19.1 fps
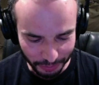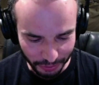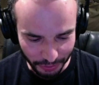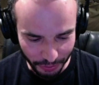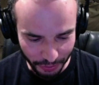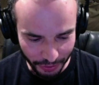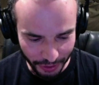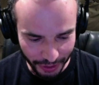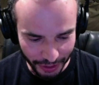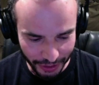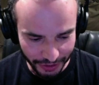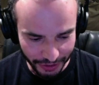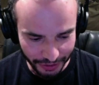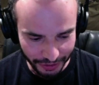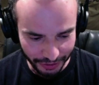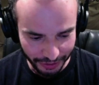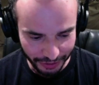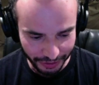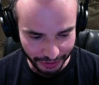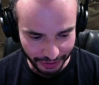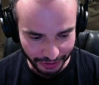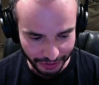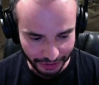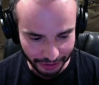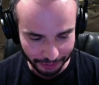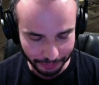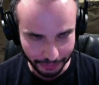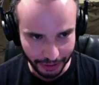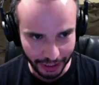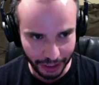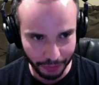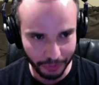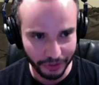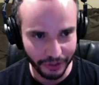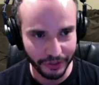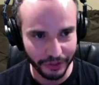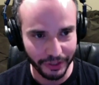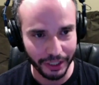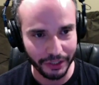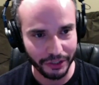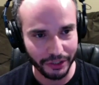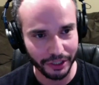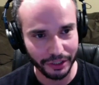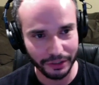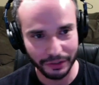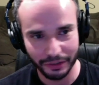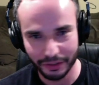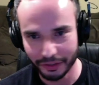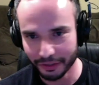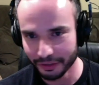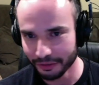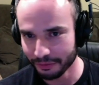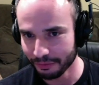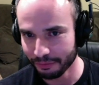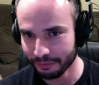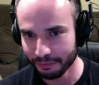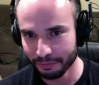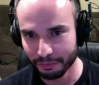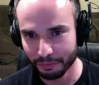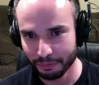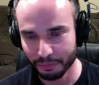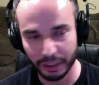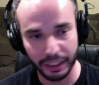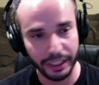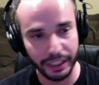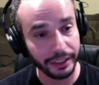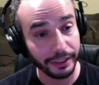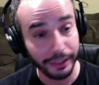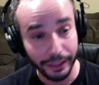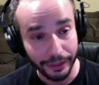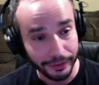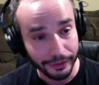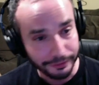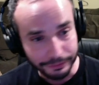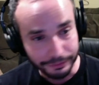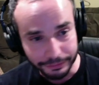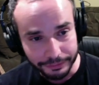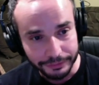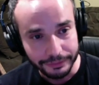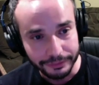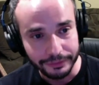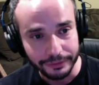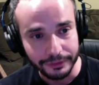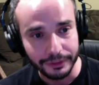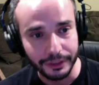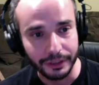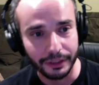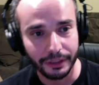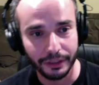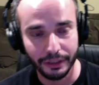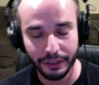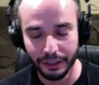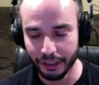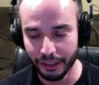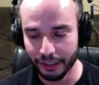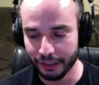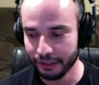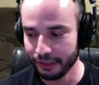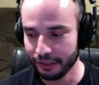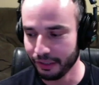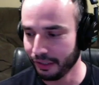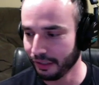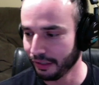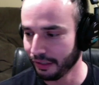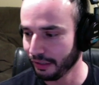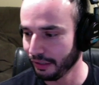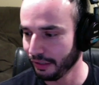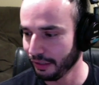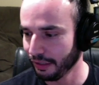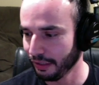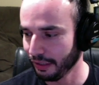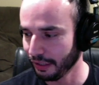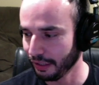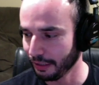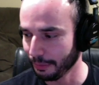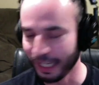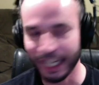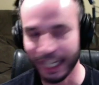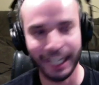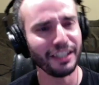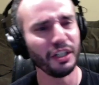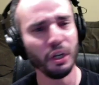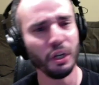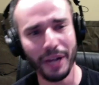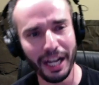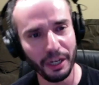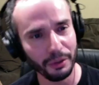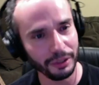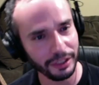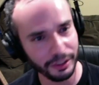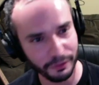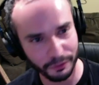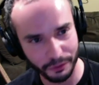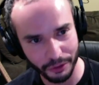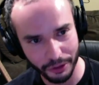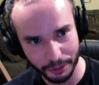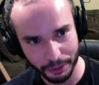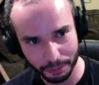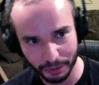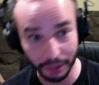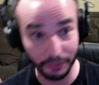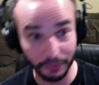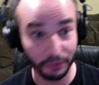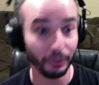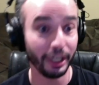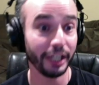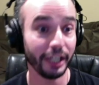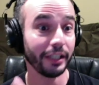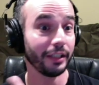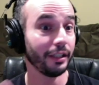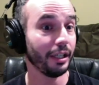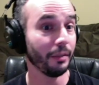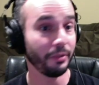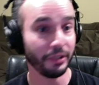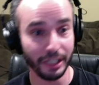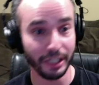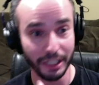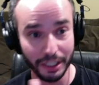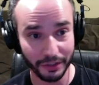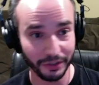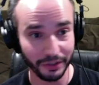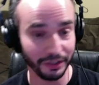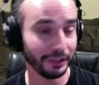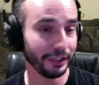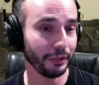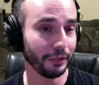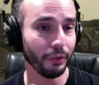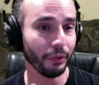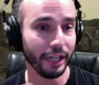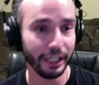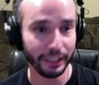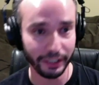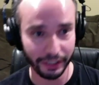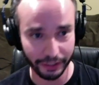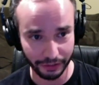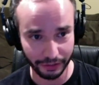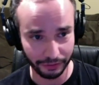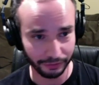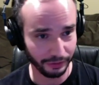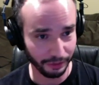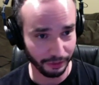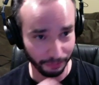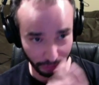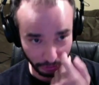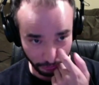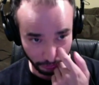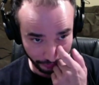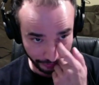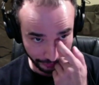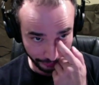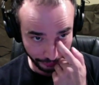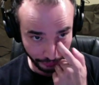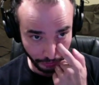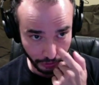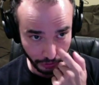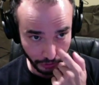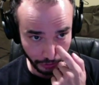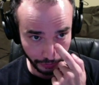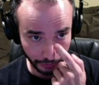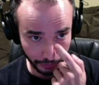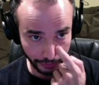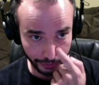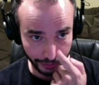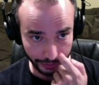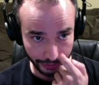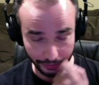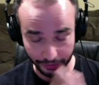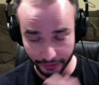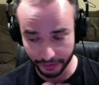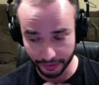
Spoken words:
then I was just itching to play again, and I had no outlet for it, but I was writing. I was constantly writing and composing songs, and